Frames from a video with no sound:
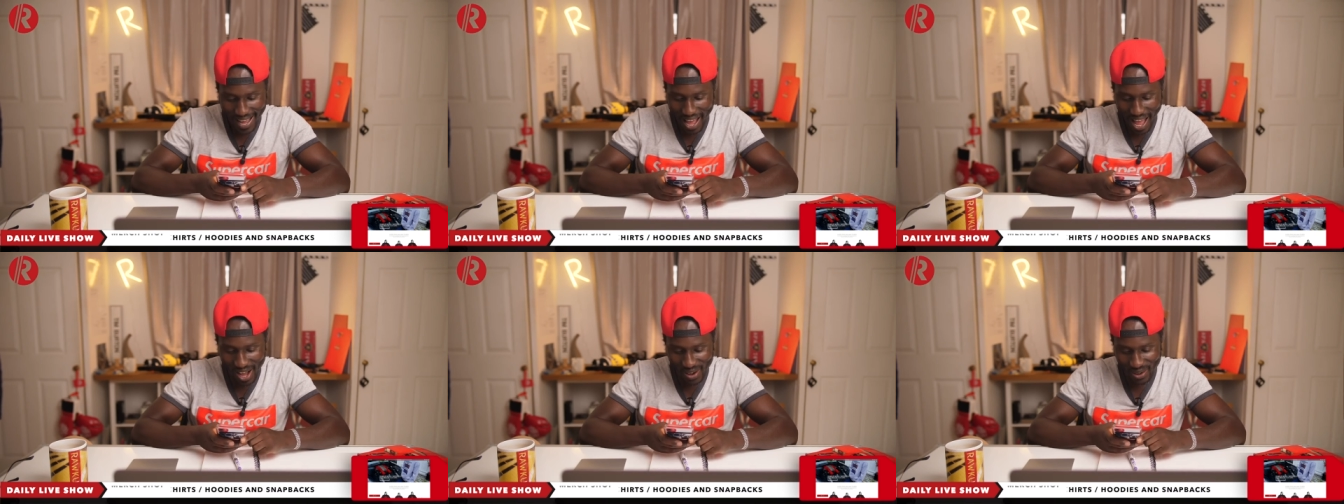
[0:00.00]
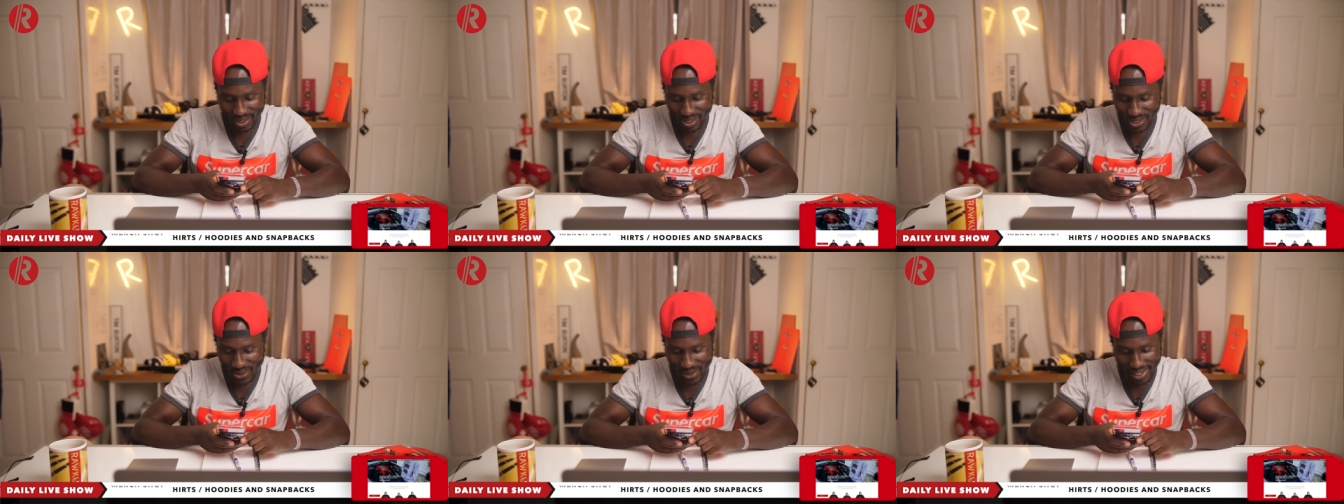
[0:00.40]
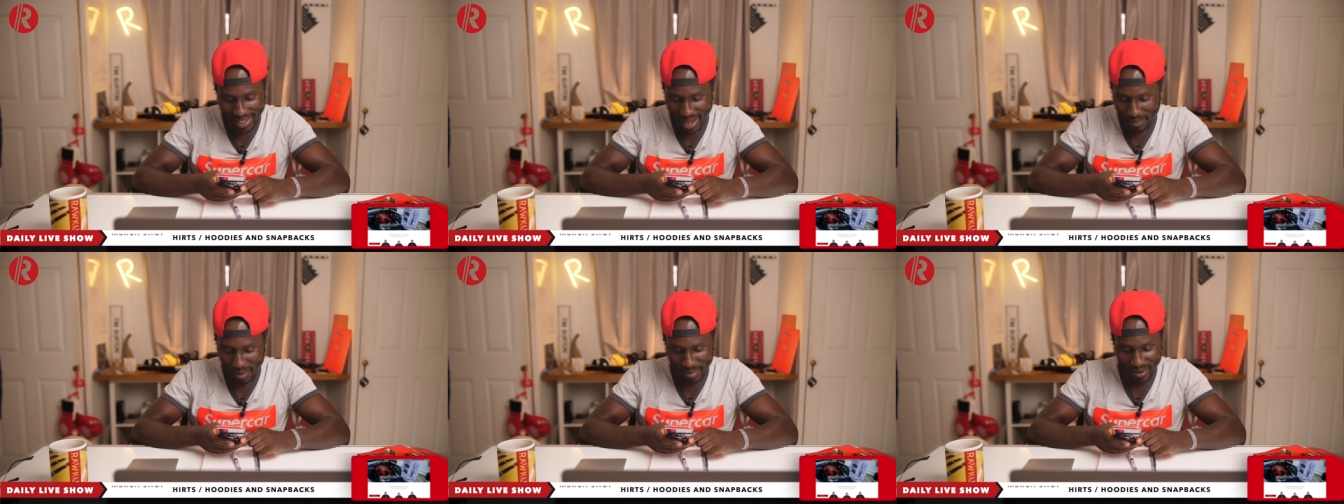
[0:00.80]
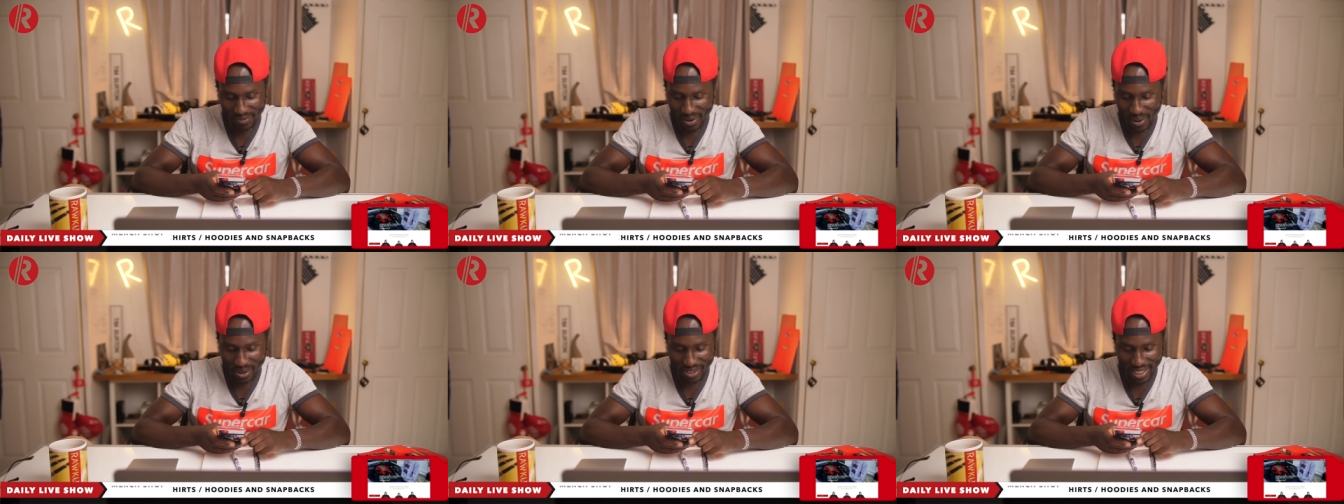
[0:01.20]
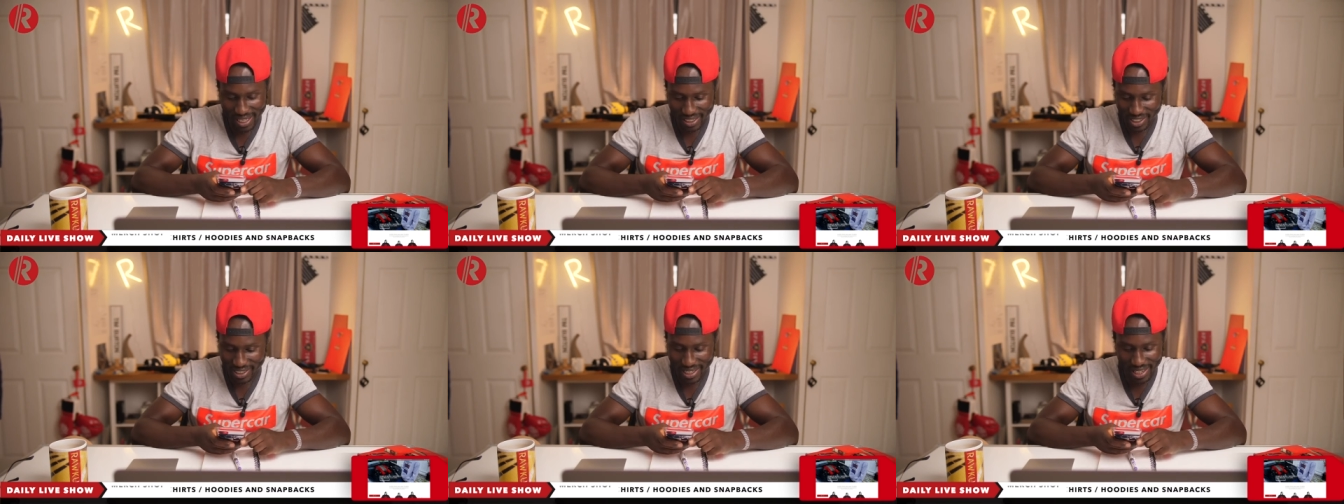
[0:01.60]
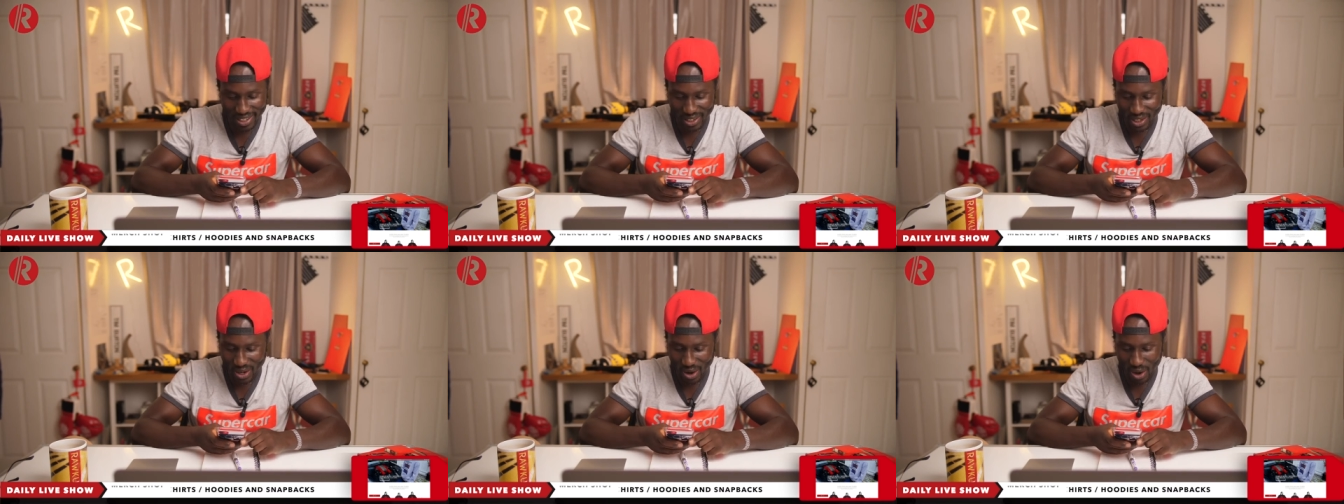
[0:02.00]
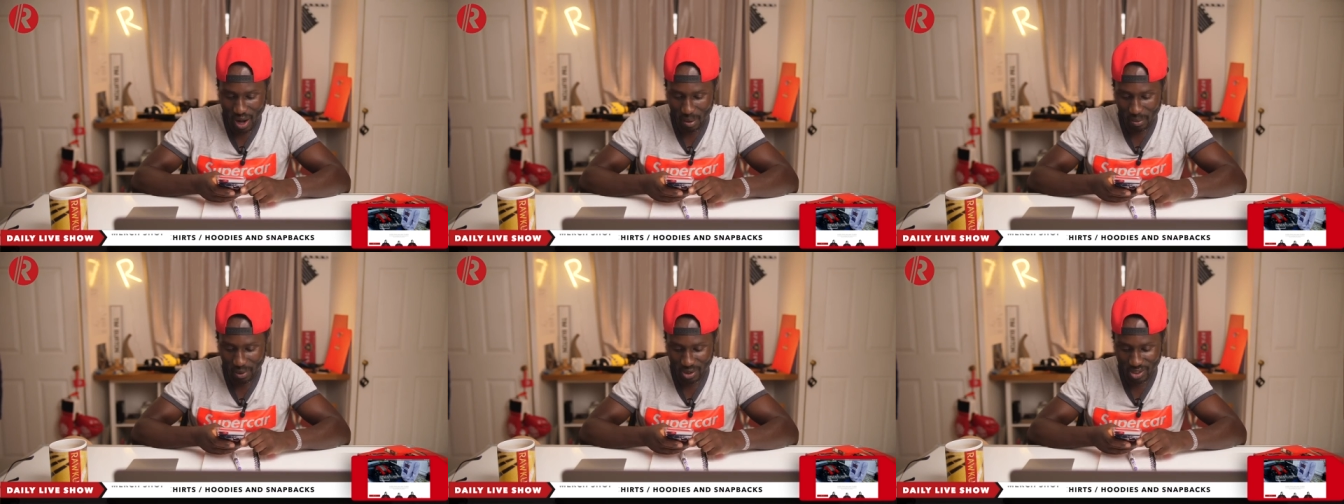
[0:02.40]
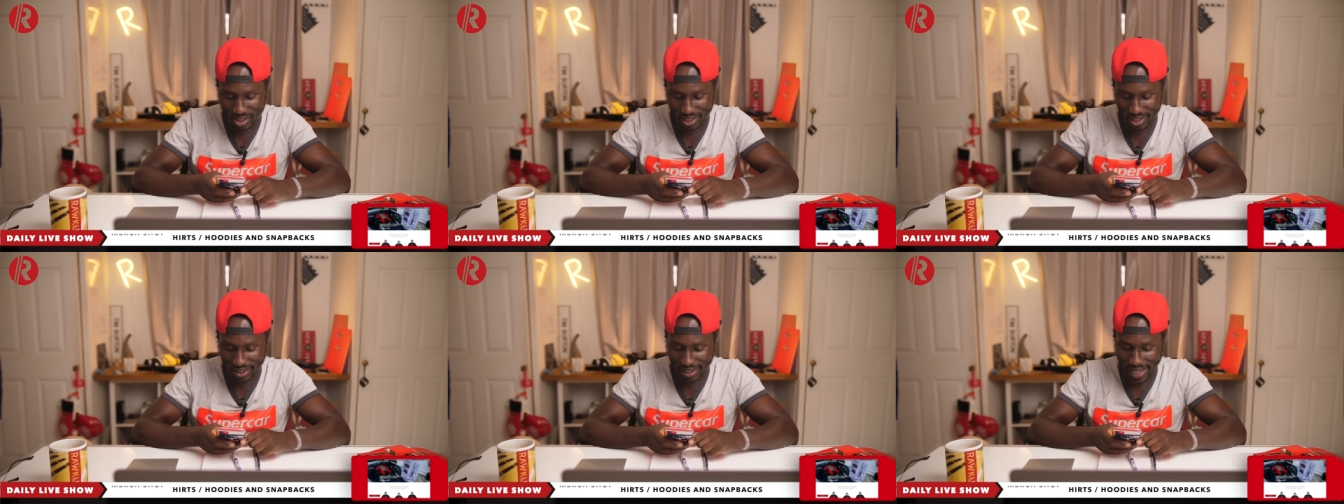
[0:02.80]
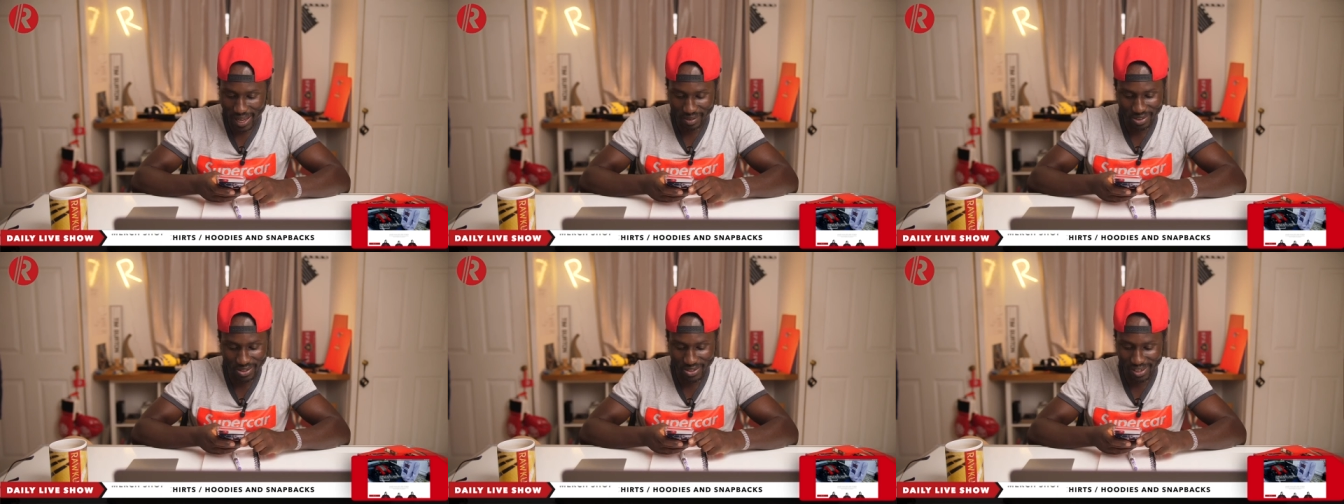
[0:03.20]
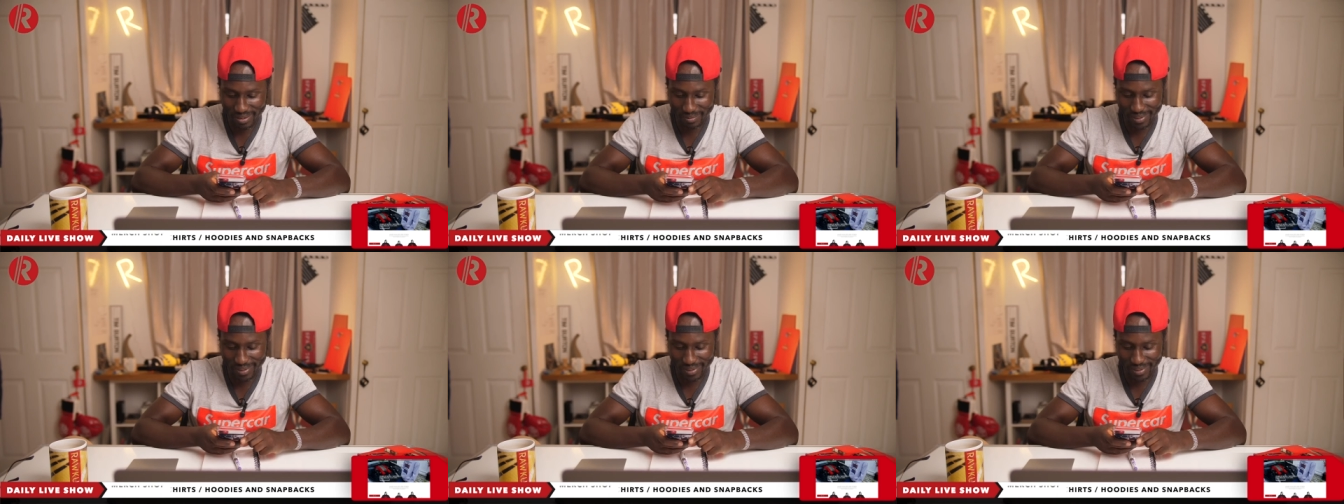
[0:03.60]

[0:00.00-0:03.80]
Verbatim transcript: I got Dooley up on my phone saying, just let you know I'm watching your live stream.